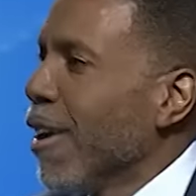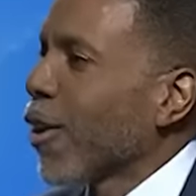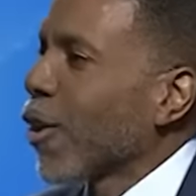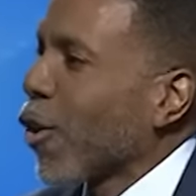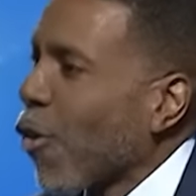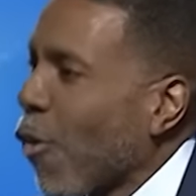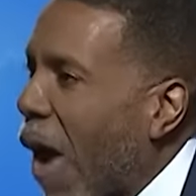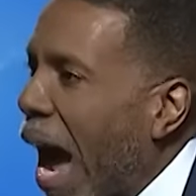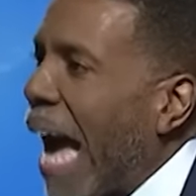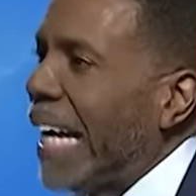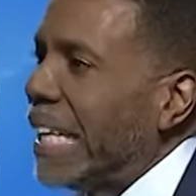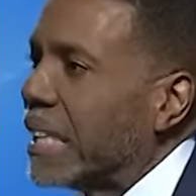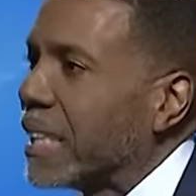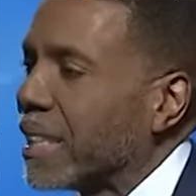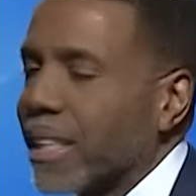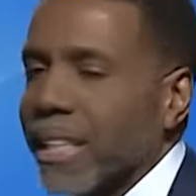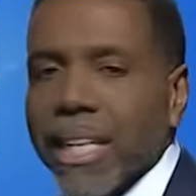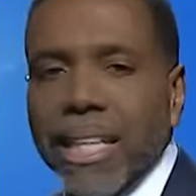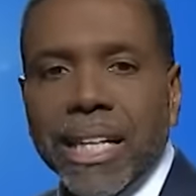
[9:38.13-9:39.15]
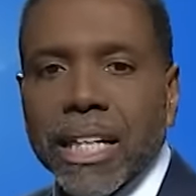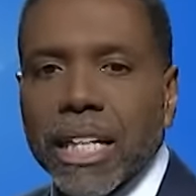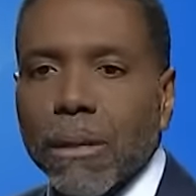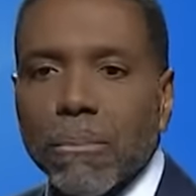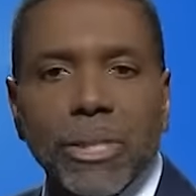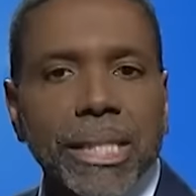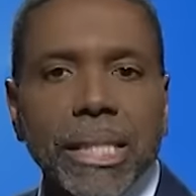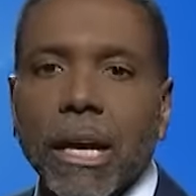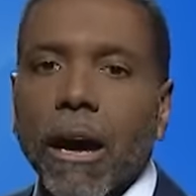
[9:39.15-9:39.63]
Christ
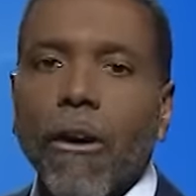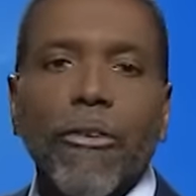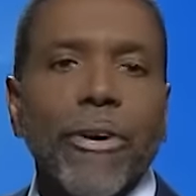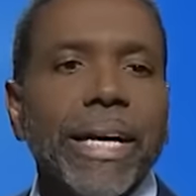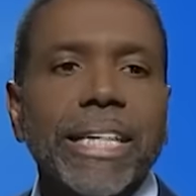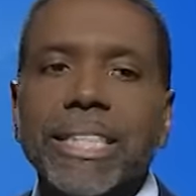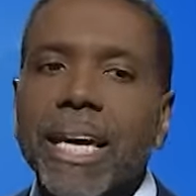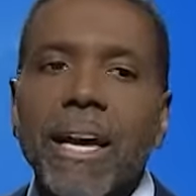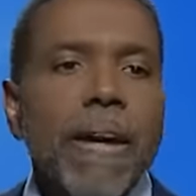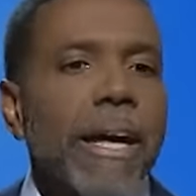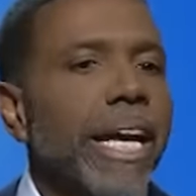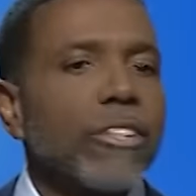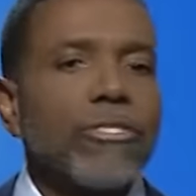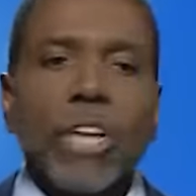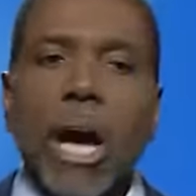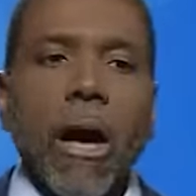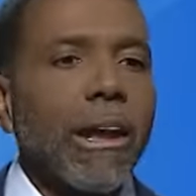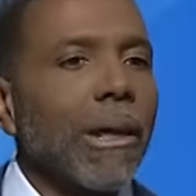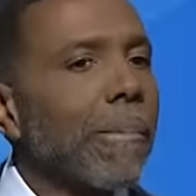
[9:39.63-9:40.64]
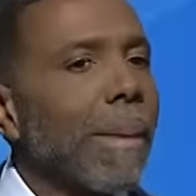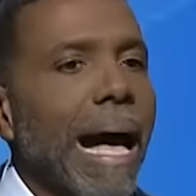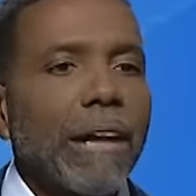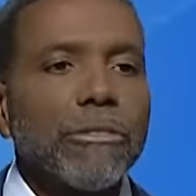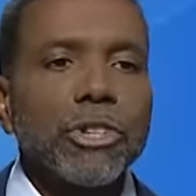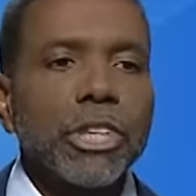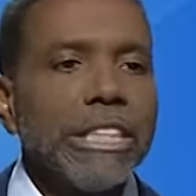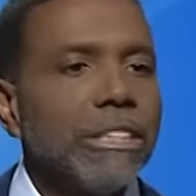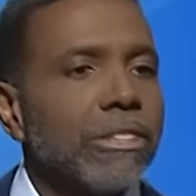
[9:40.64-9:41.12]
Himself. It's all
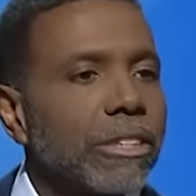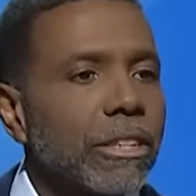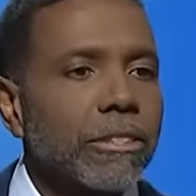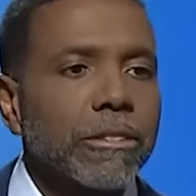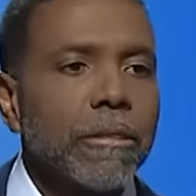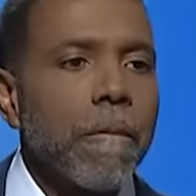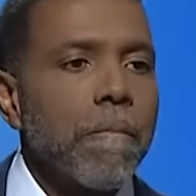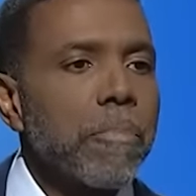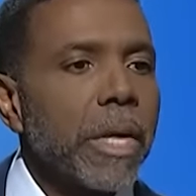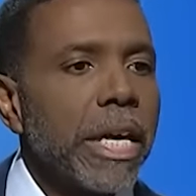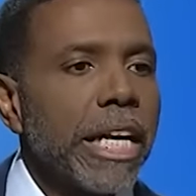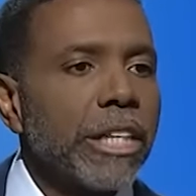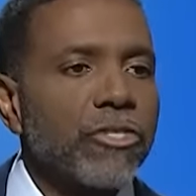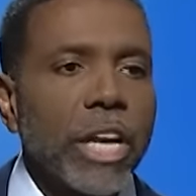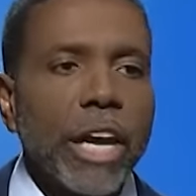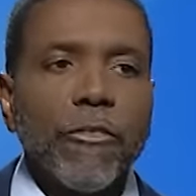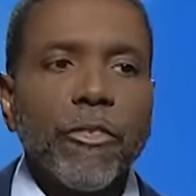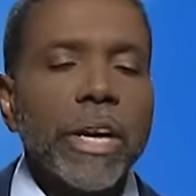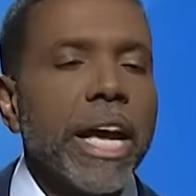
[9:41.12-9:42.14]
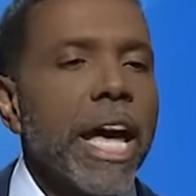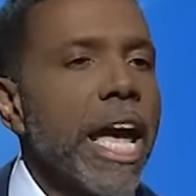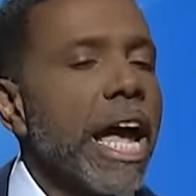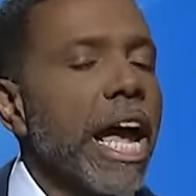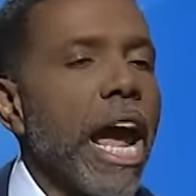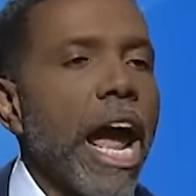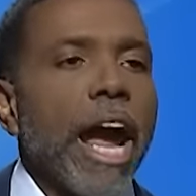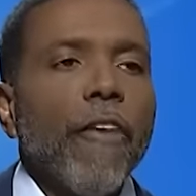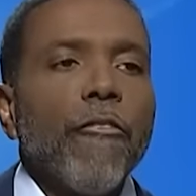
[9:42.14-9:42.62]
about Jesus. It's
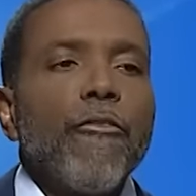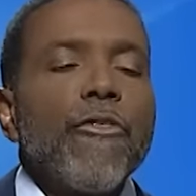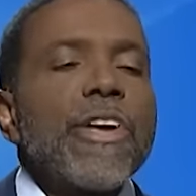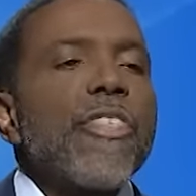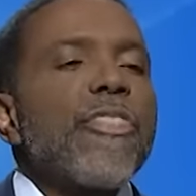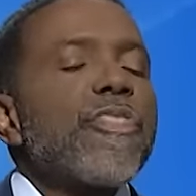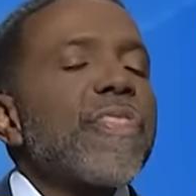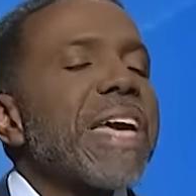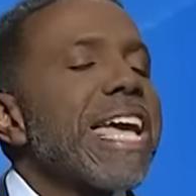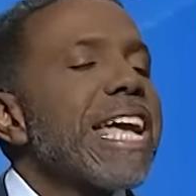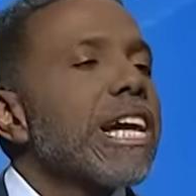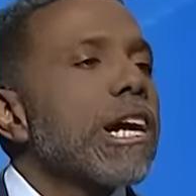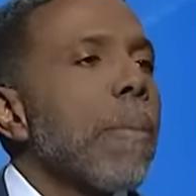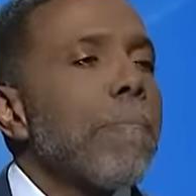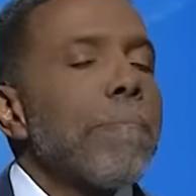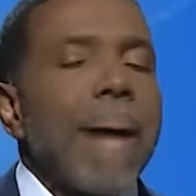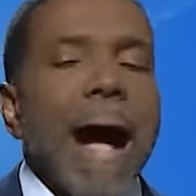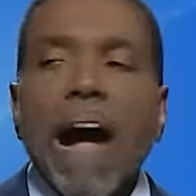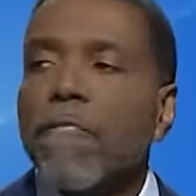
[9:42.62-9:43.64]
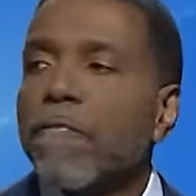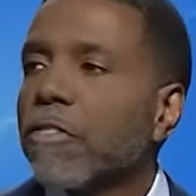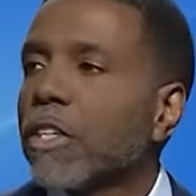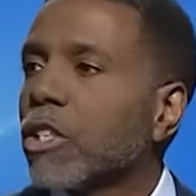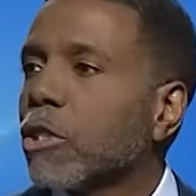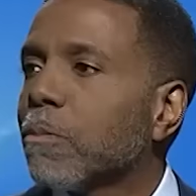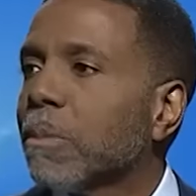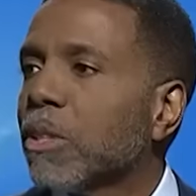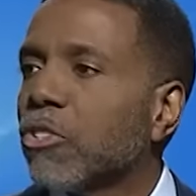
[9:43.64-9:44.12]
everything about
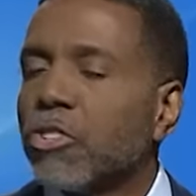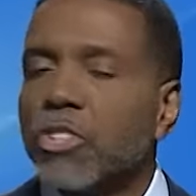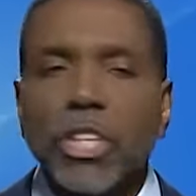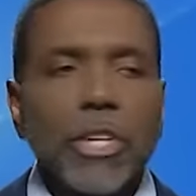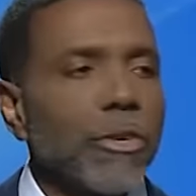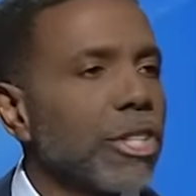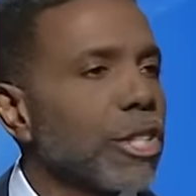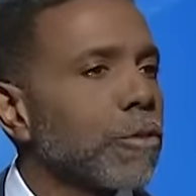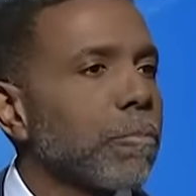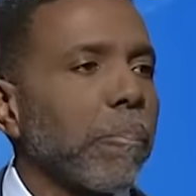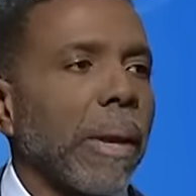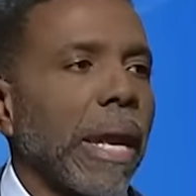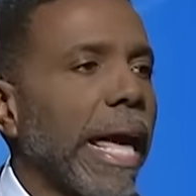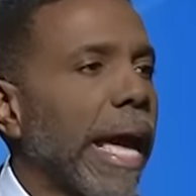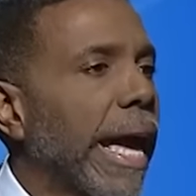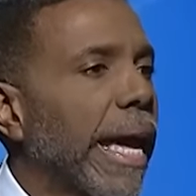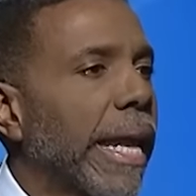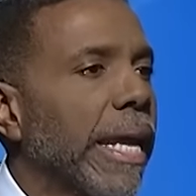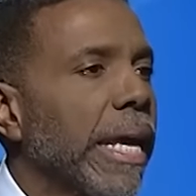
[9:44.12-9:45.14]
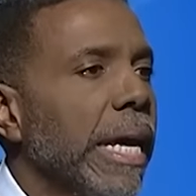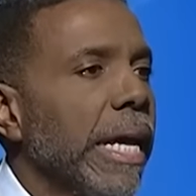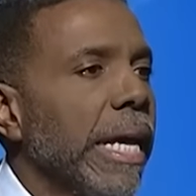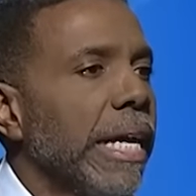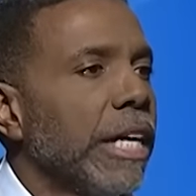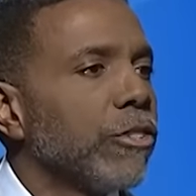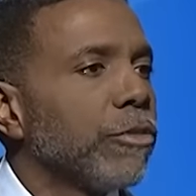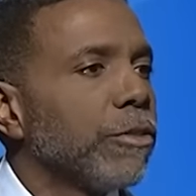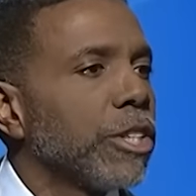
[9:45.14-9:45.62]
this mysterious plan
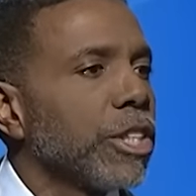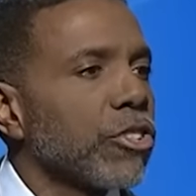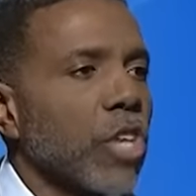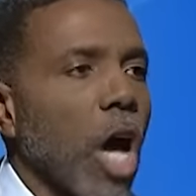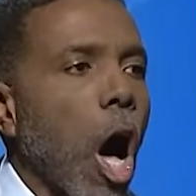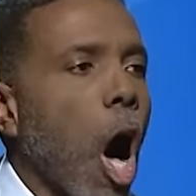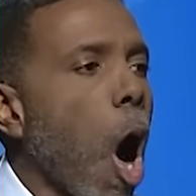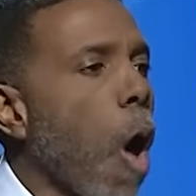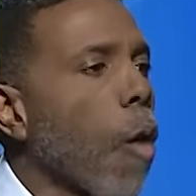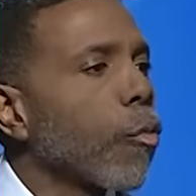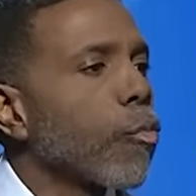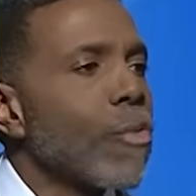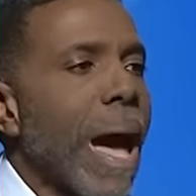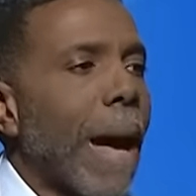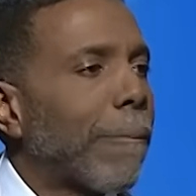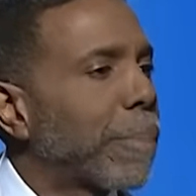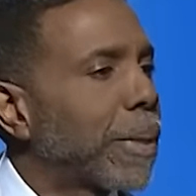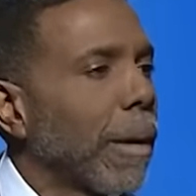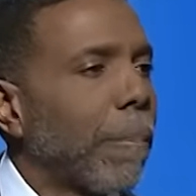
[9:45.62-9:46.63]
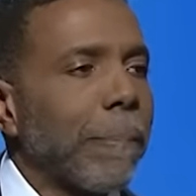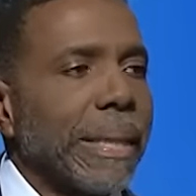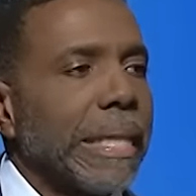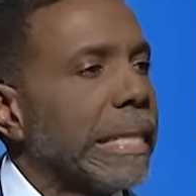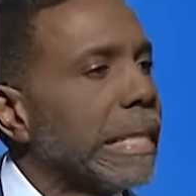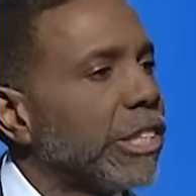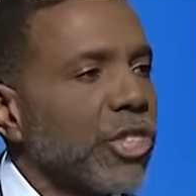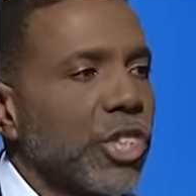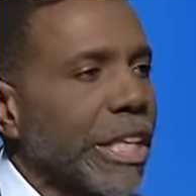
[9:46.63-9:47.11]
is just all wrapped up
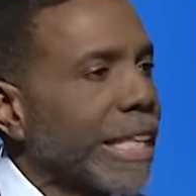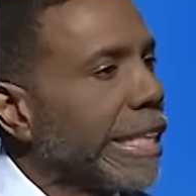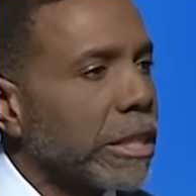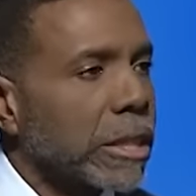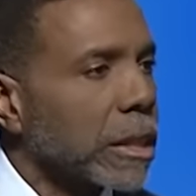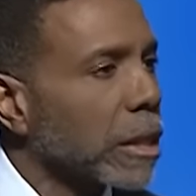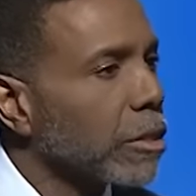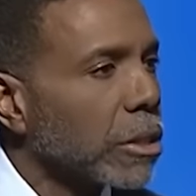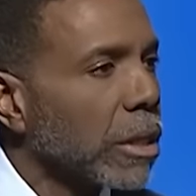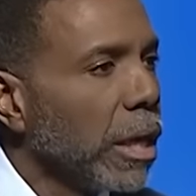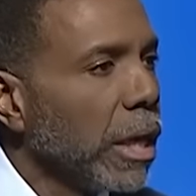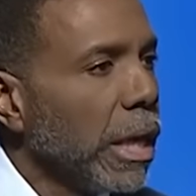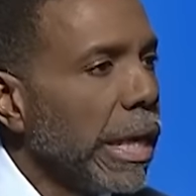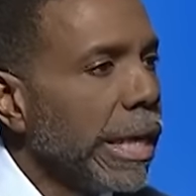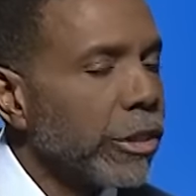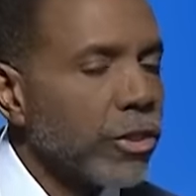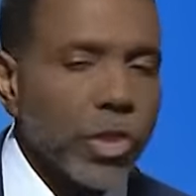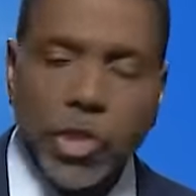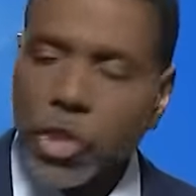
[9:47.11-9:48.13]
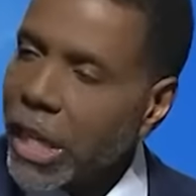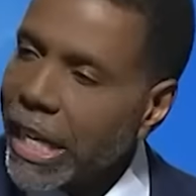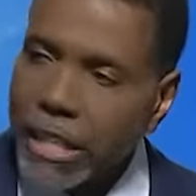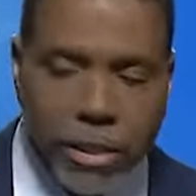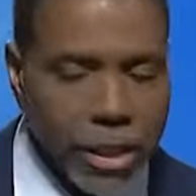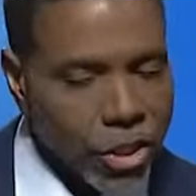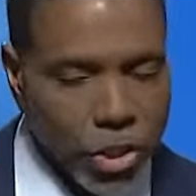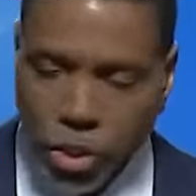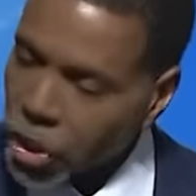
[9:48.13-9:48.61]
into Jesus. It's
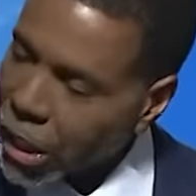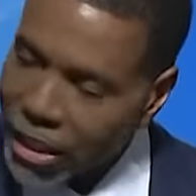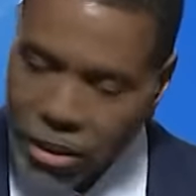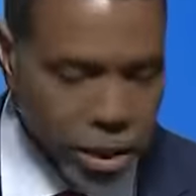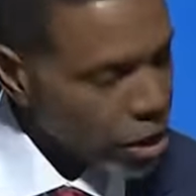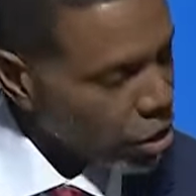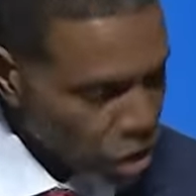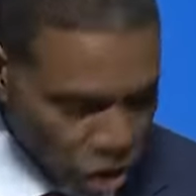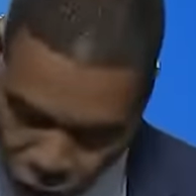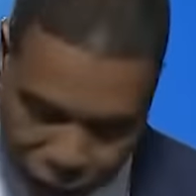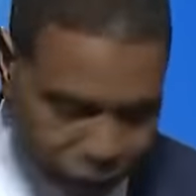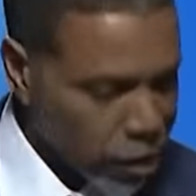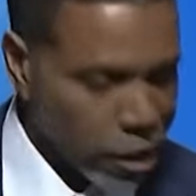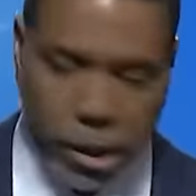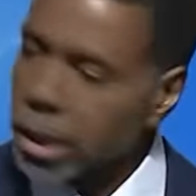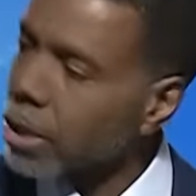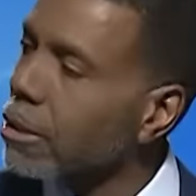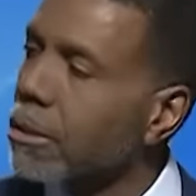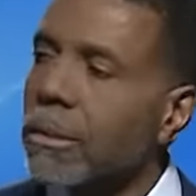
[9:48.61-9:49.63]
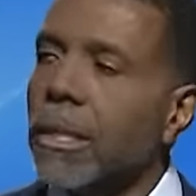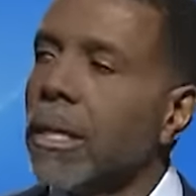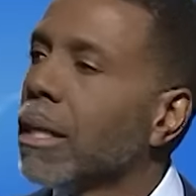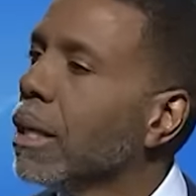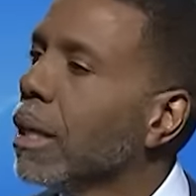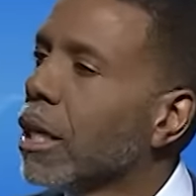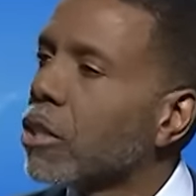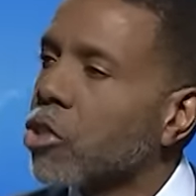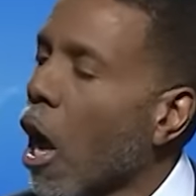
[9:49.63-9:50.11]
Jesus, Jesus, Jesus.
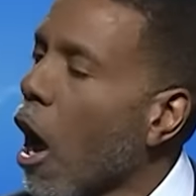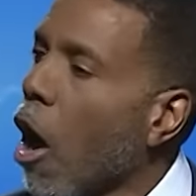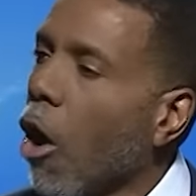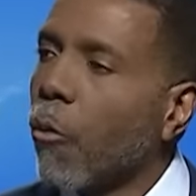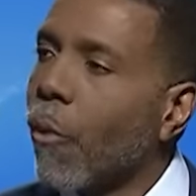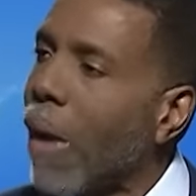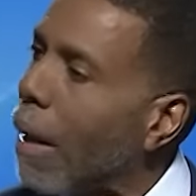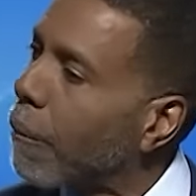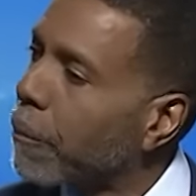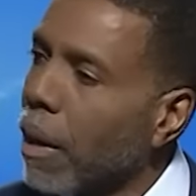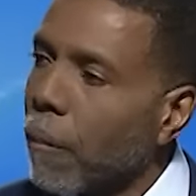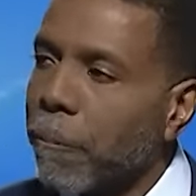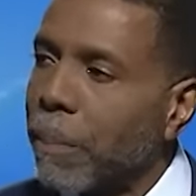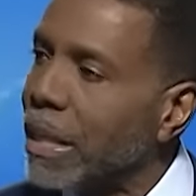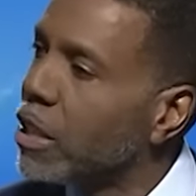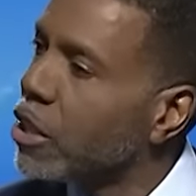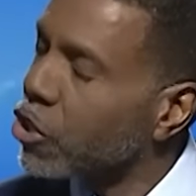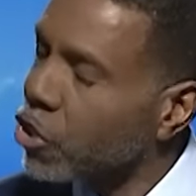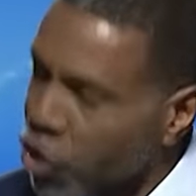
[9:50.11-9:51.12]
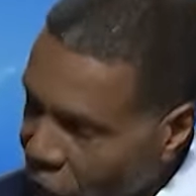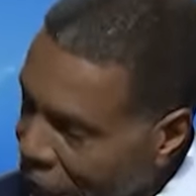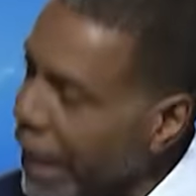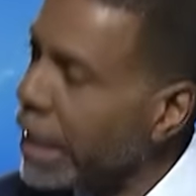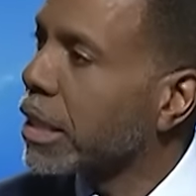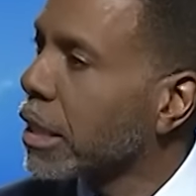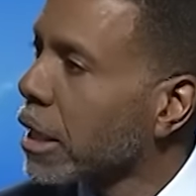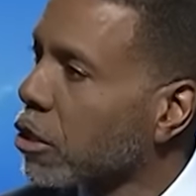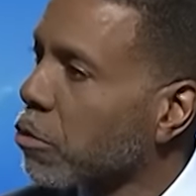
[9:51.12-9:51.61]
It's all wrapped up into
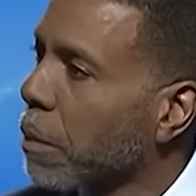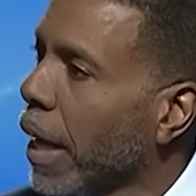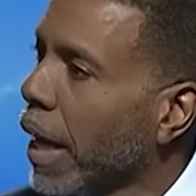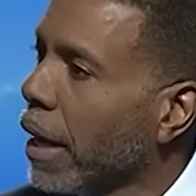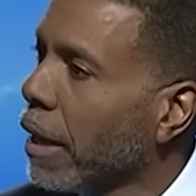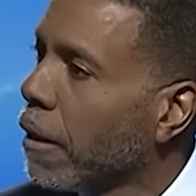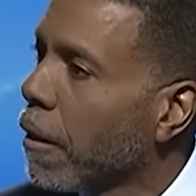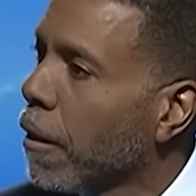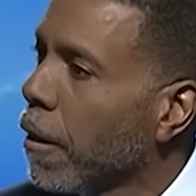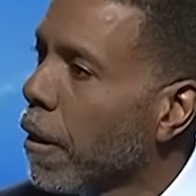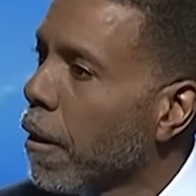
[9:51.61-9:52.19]
Jesus, man.